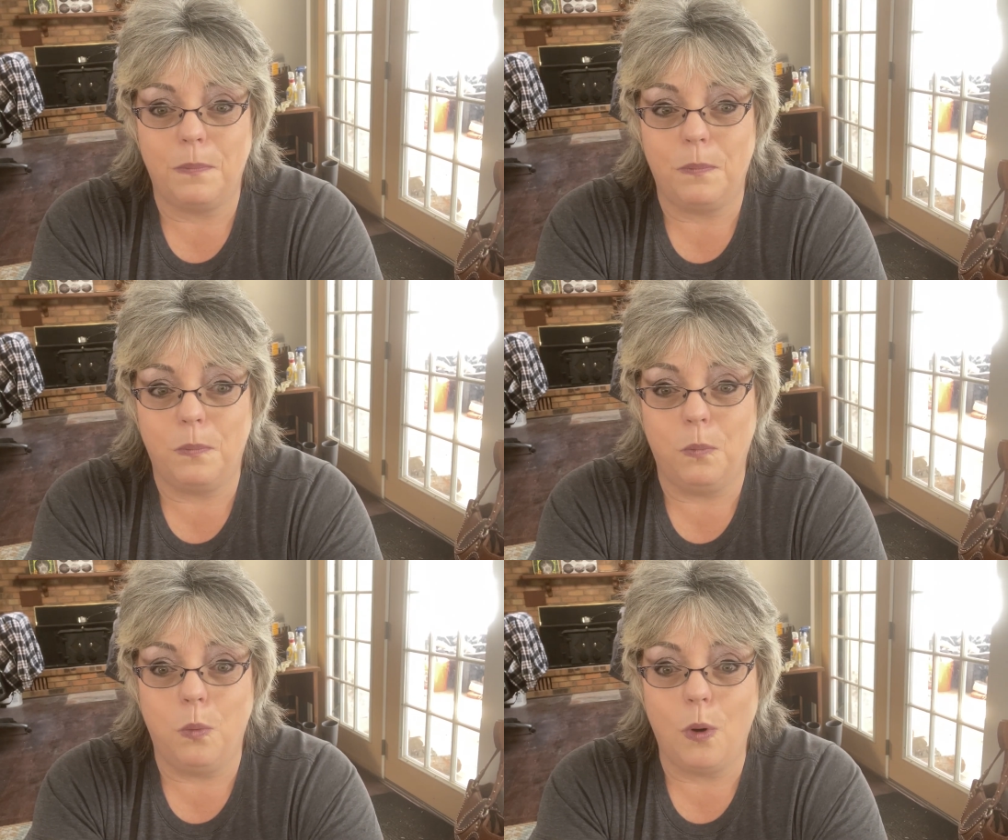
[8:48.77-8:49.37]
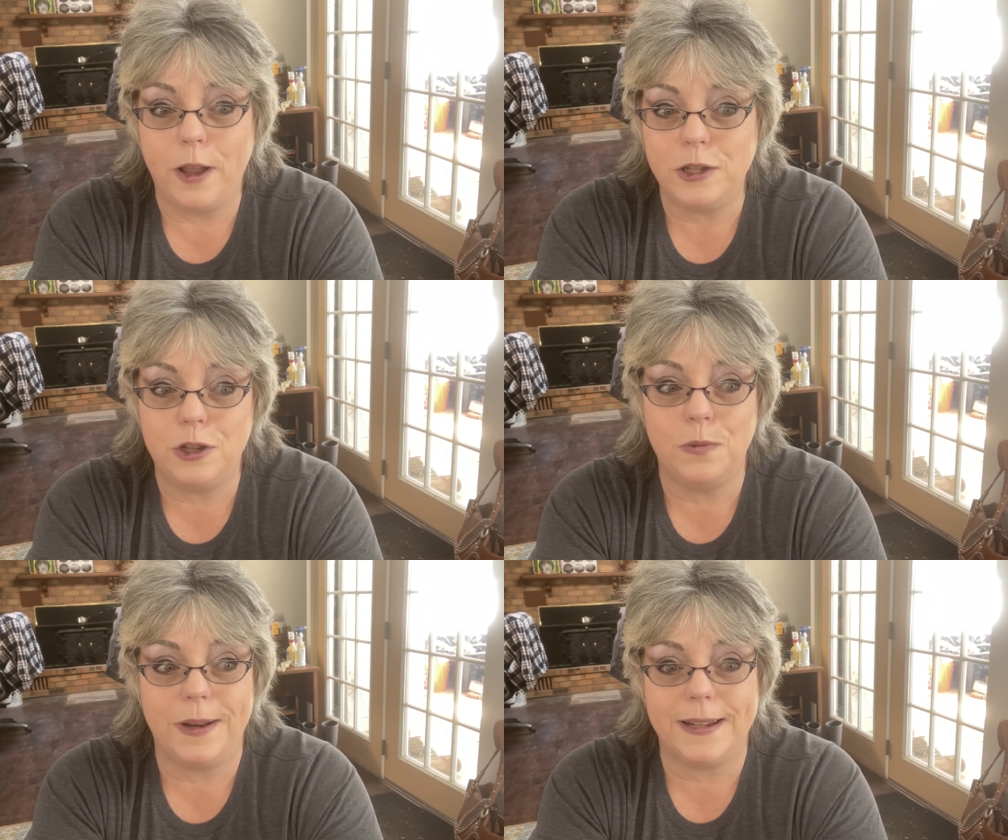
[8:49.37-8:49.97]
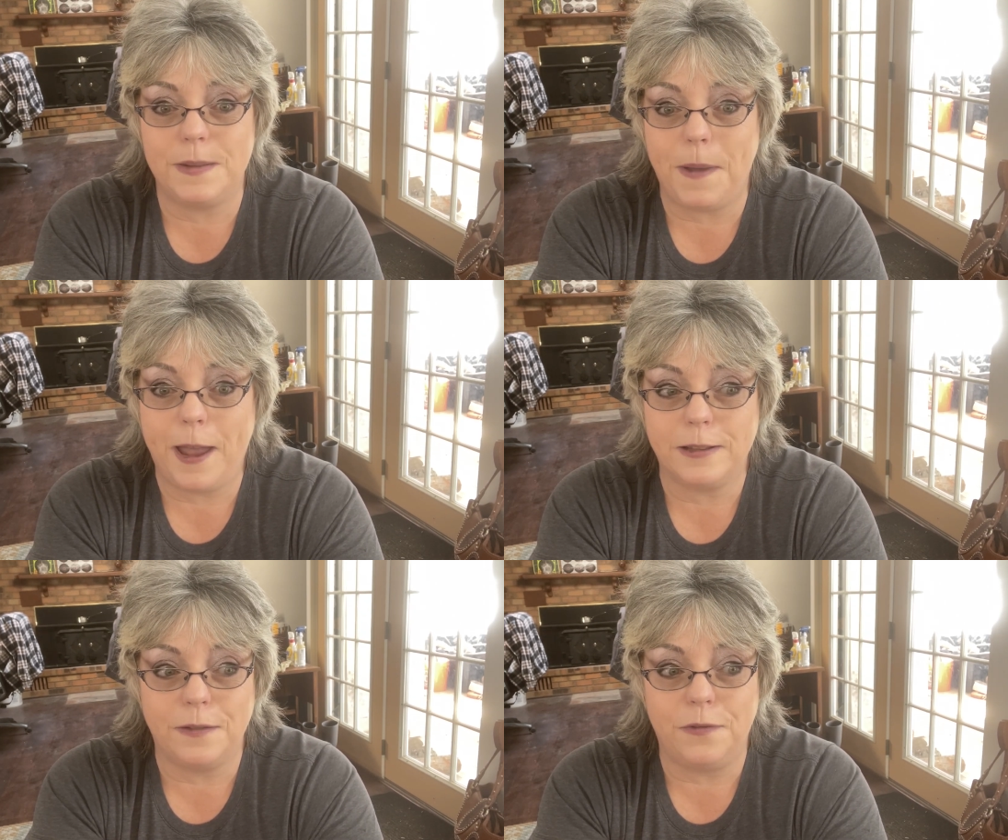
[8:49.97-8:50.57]
what you would
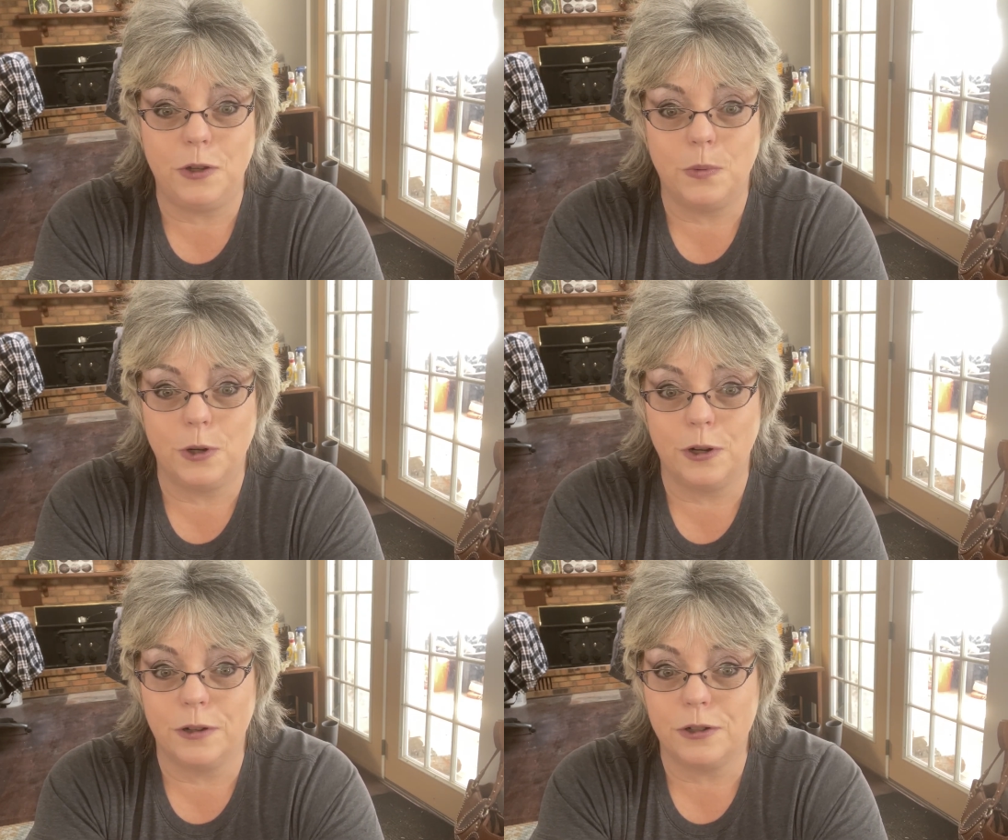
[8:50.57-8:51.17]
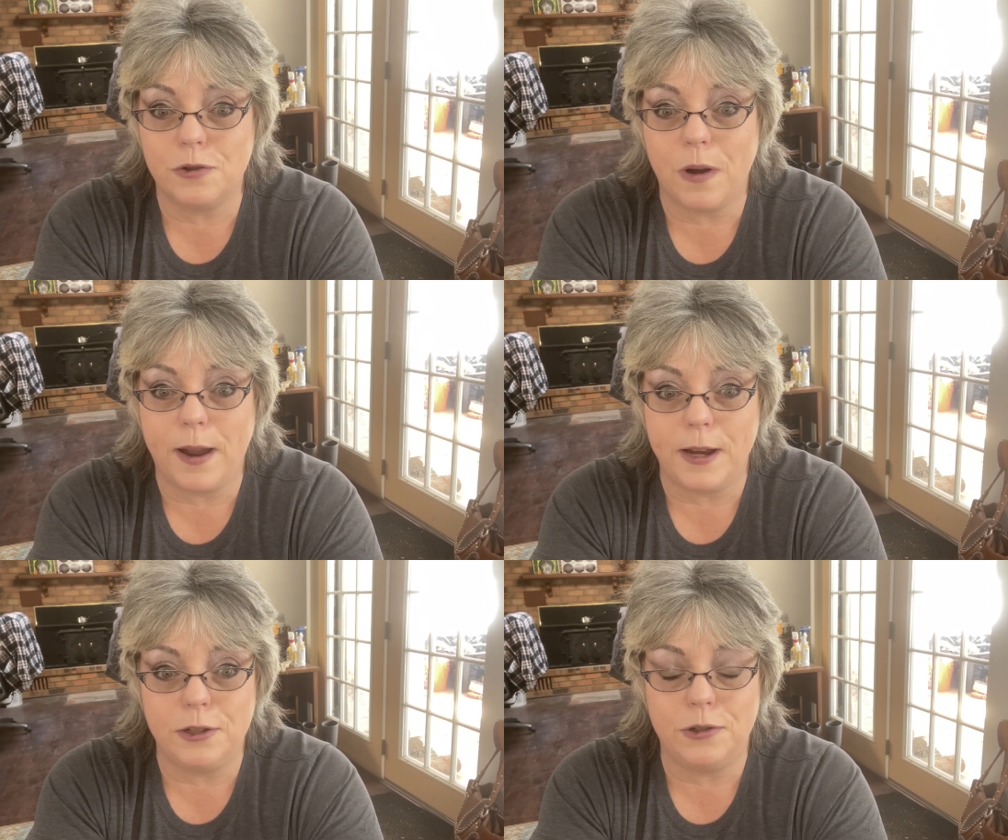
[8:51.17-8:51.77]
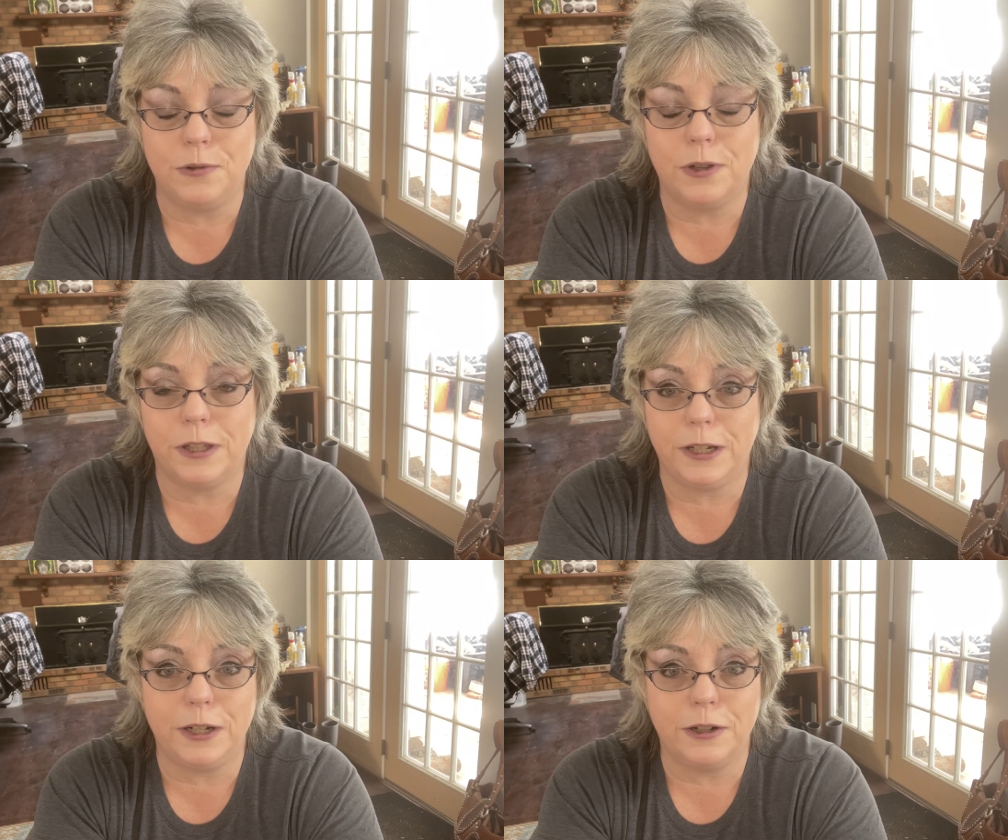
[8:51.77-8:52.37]
expect if you were trying to
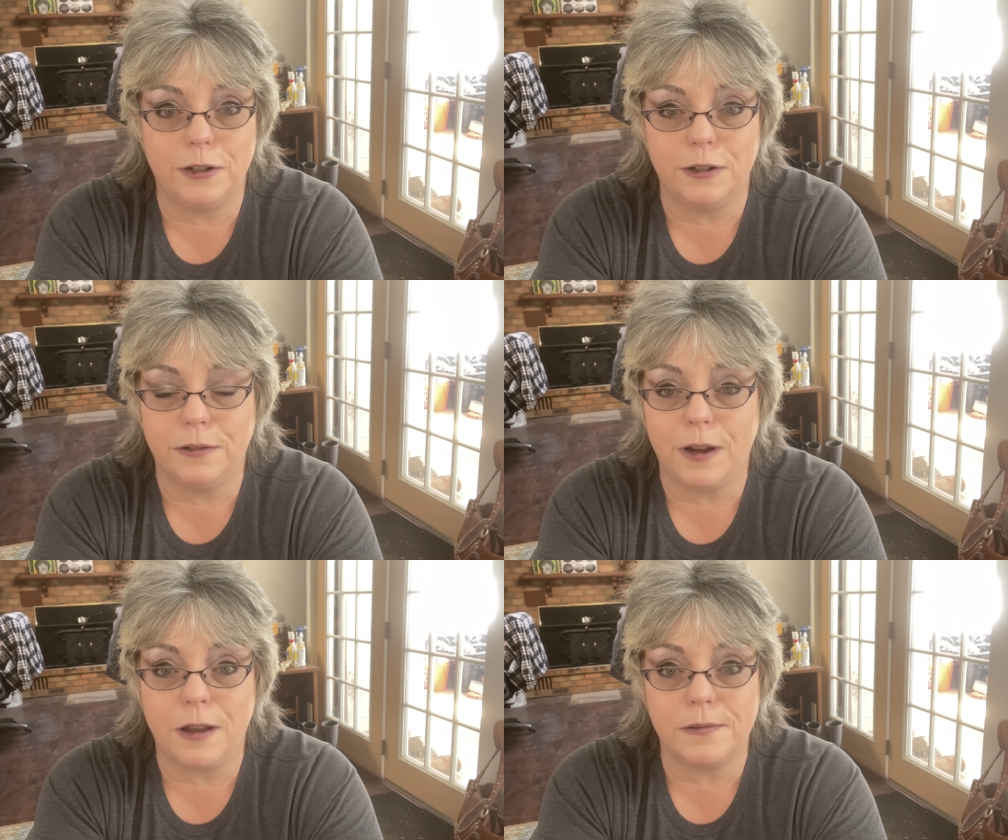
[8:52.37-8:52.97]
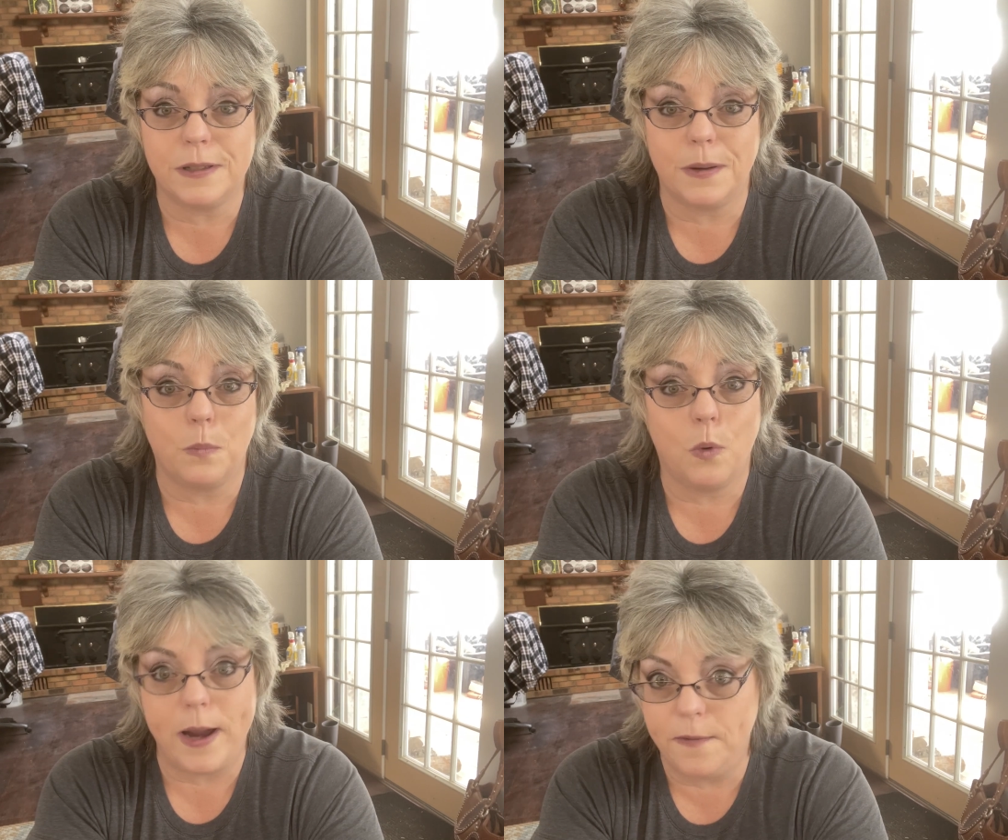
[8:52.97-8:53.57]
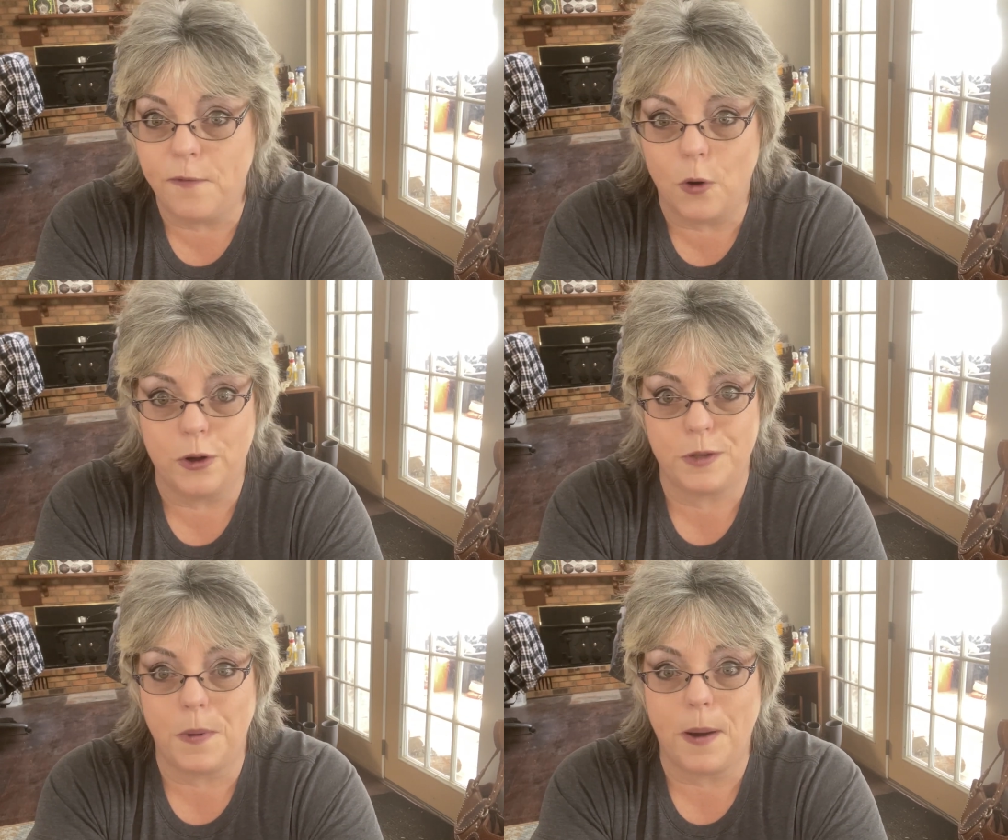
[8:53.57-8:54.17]
clear some
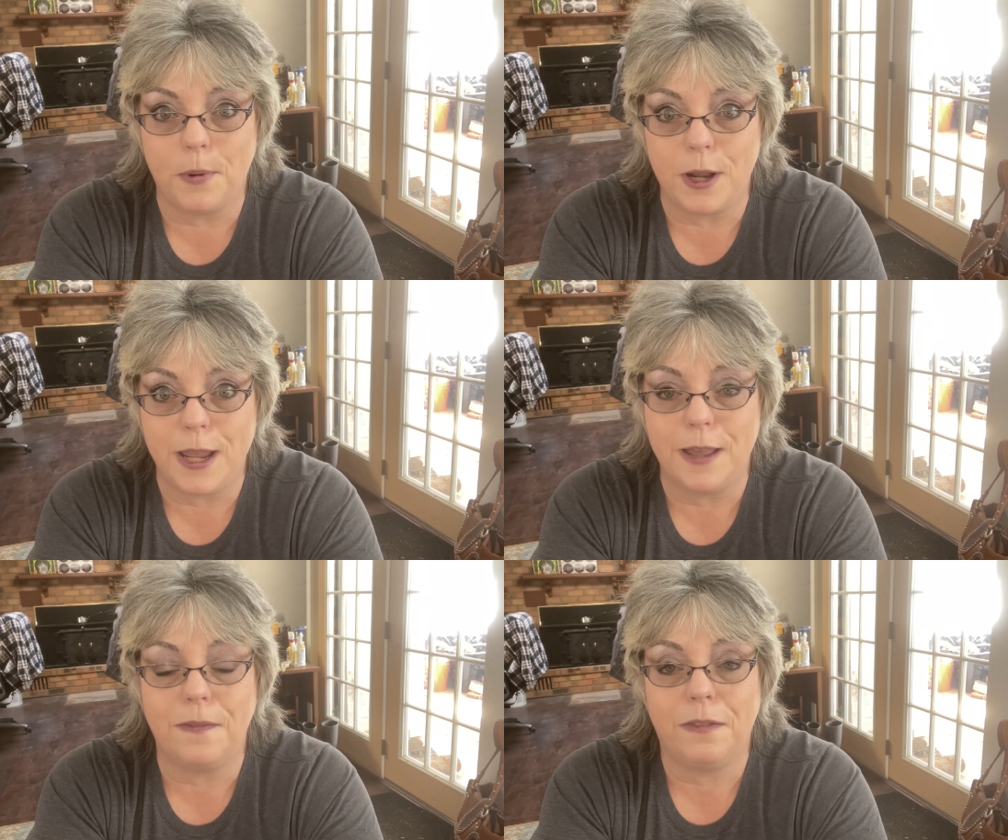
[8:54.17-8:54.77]
rainforest property.